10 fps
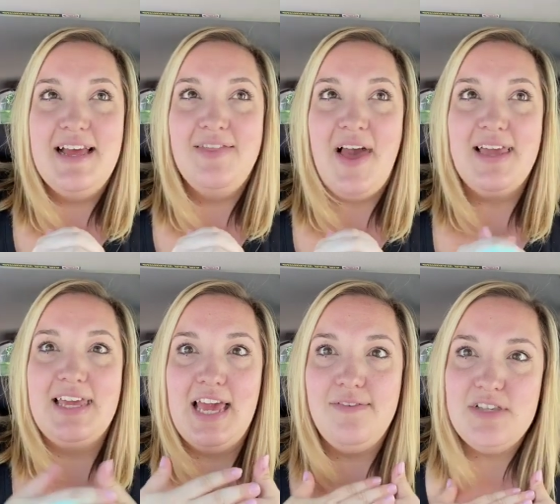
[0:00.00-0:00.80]
like
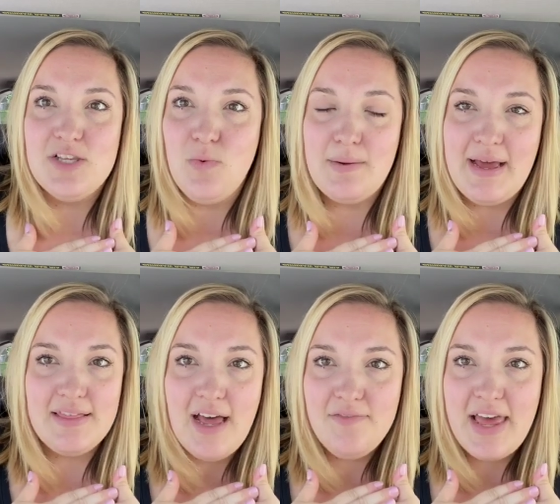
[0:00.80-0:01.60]
gifts is one of my
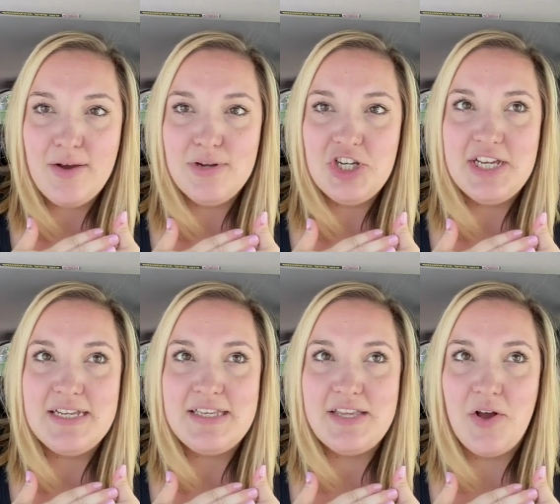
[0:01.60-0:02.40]
love
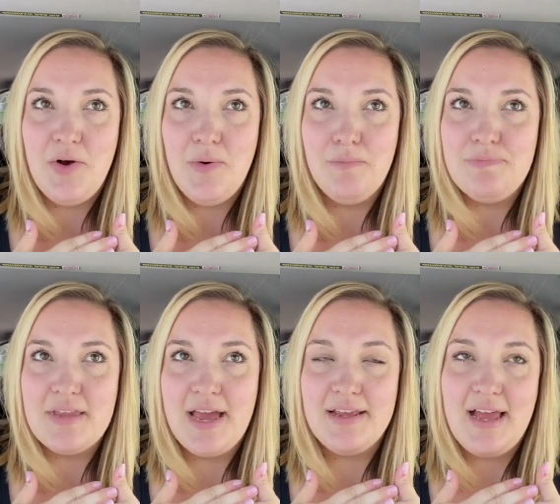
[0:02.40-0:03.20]
languages. So
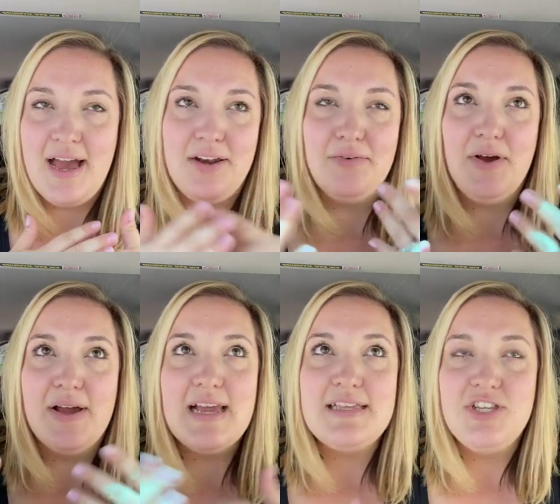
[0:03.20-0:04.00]
I, I don't know.
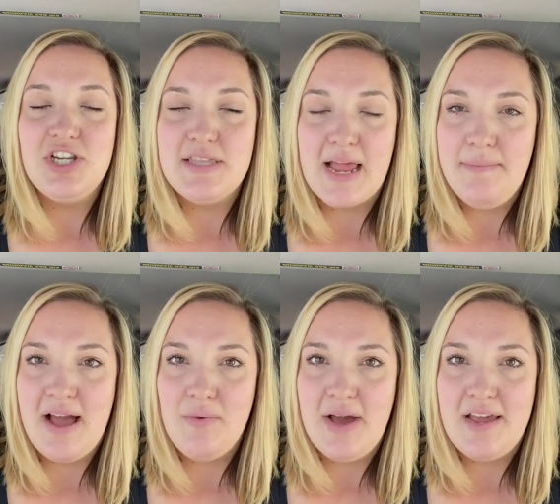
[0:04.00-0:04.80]
I guess it's just like
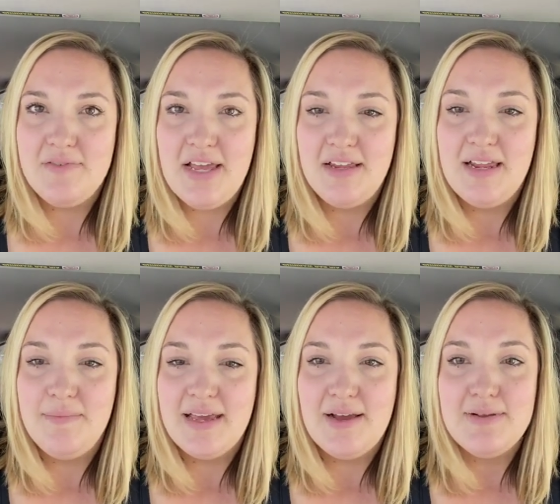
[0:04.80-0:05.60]
my way of telling him
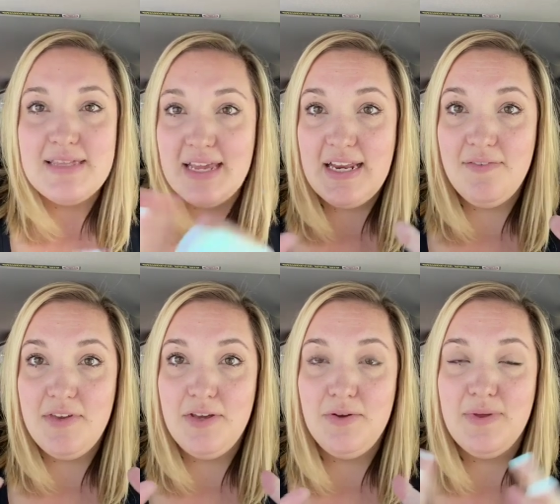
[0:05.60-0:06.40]
like I was thinking of
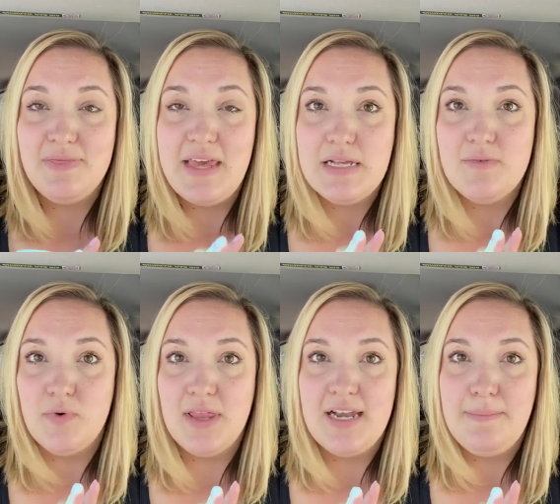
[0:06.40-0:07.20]
you and thanks
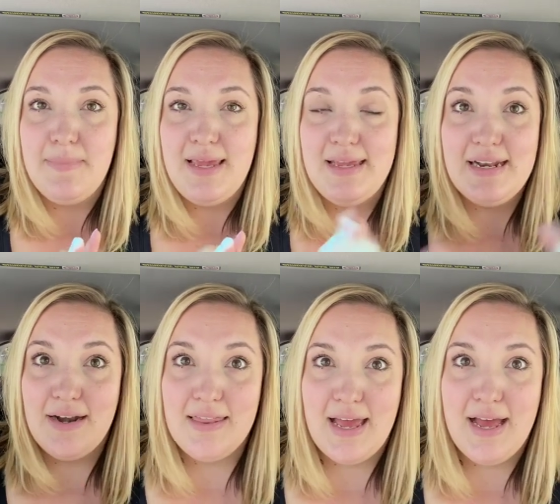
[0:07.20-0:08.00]
for letting me get out
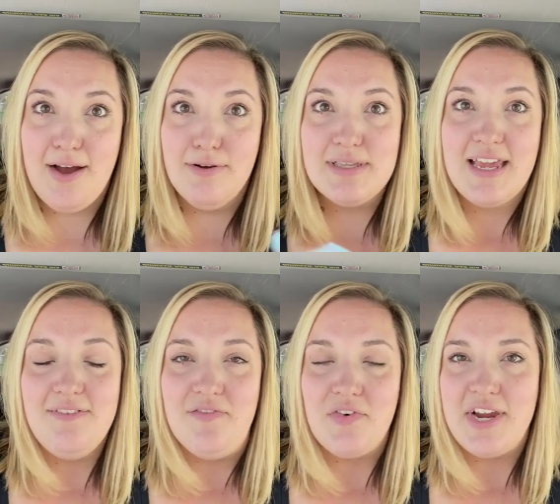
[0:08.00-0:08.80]
of the house
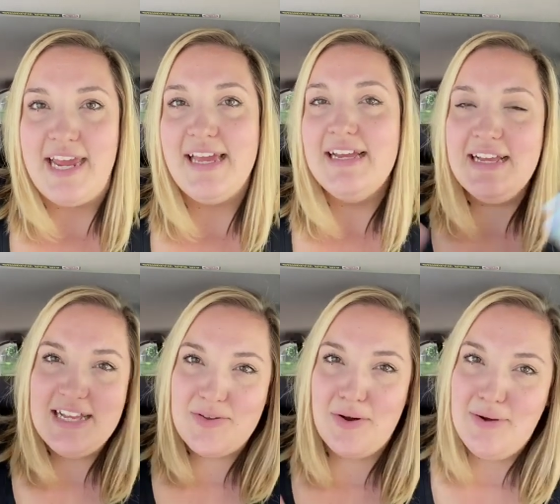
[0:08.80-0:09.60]
kid free.
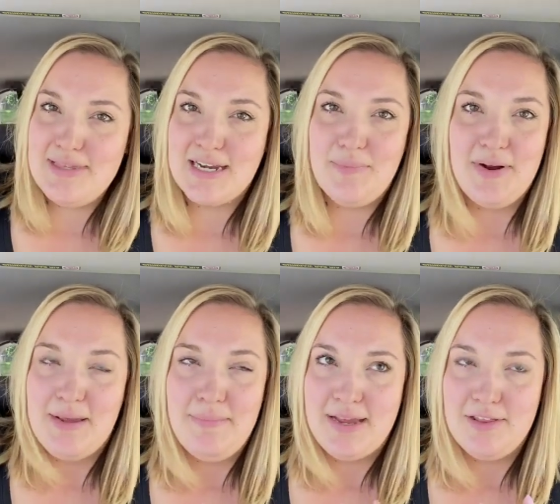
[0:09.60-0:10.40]
So I always like to bring
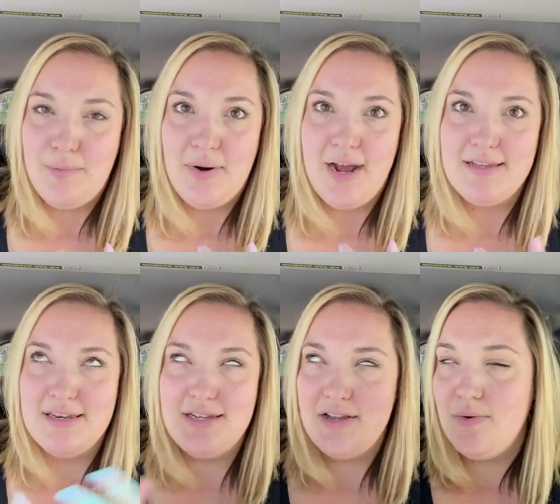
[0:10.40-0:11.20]
him back a little prize
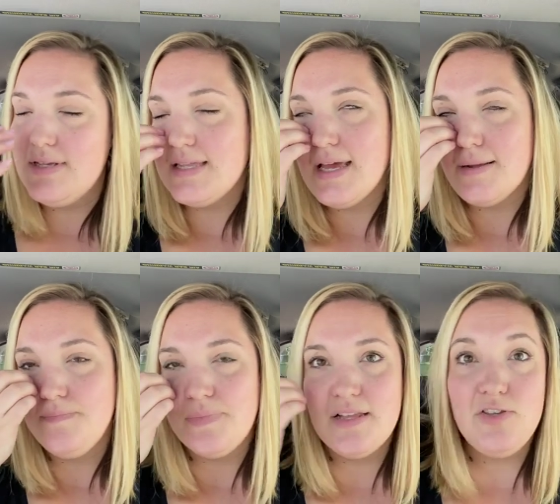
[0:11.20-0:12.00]
and he's always like
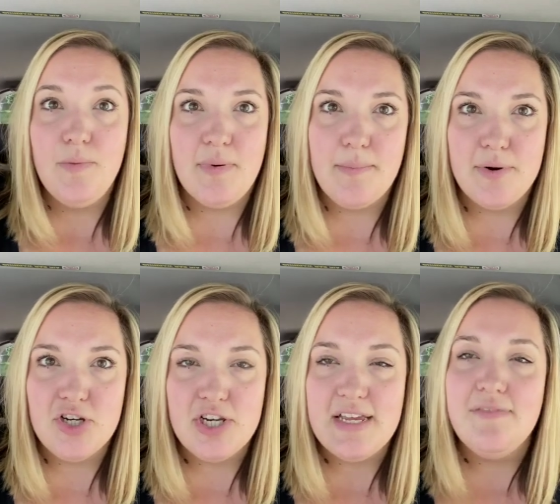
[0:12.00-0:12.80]
super
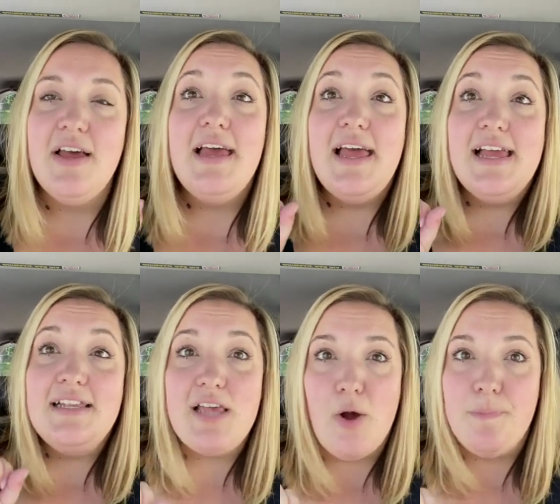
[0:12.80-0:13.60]
appreciative.
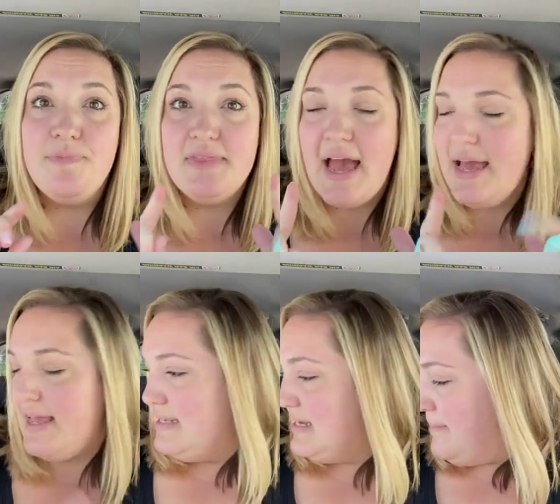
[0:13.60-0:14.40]
So that
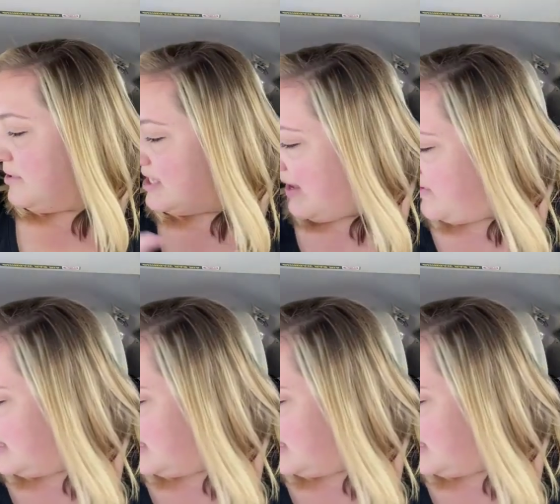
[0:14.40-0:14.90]
is number seven.